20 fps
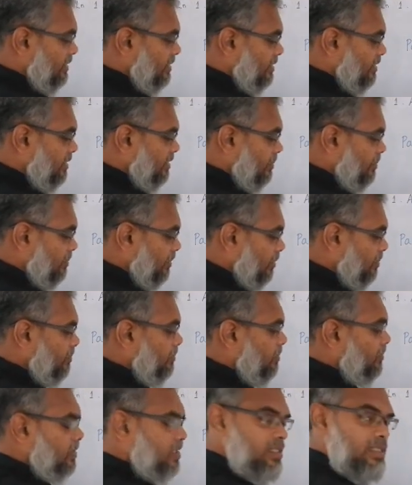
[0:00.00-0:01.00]
the
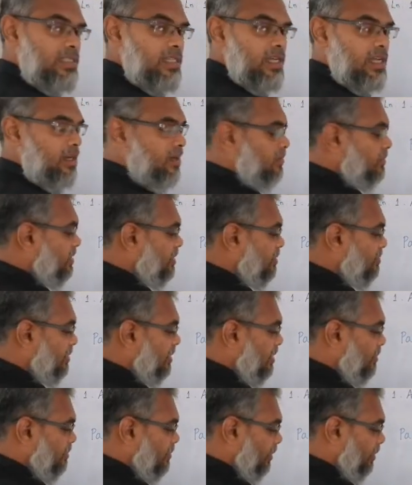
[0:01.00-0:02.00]
plumule is surrounded by
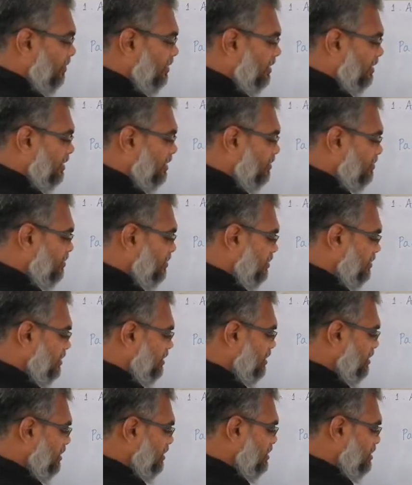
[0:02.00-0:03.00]
a protective
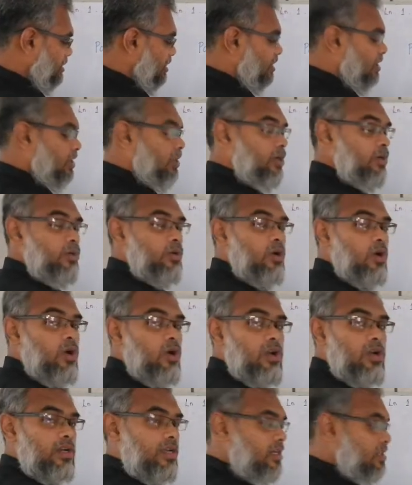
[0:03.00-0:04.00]
sheet
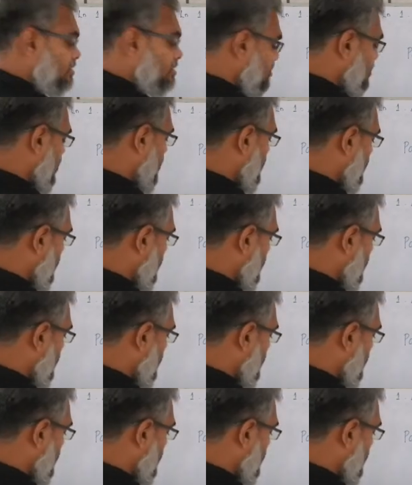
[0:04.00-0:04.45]
called as